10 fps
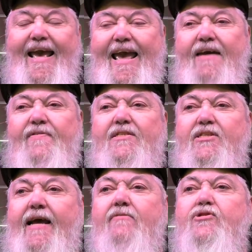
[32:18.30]
If it
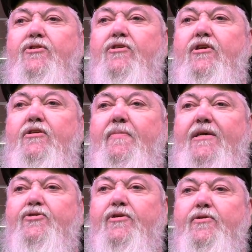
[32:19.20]
sounds too good to be
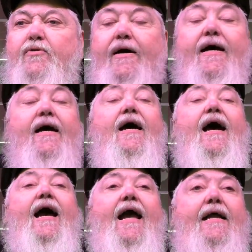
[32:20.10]
true,
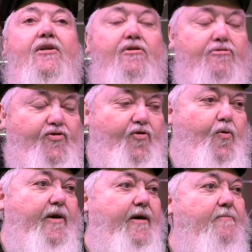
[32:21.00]
I got news for you.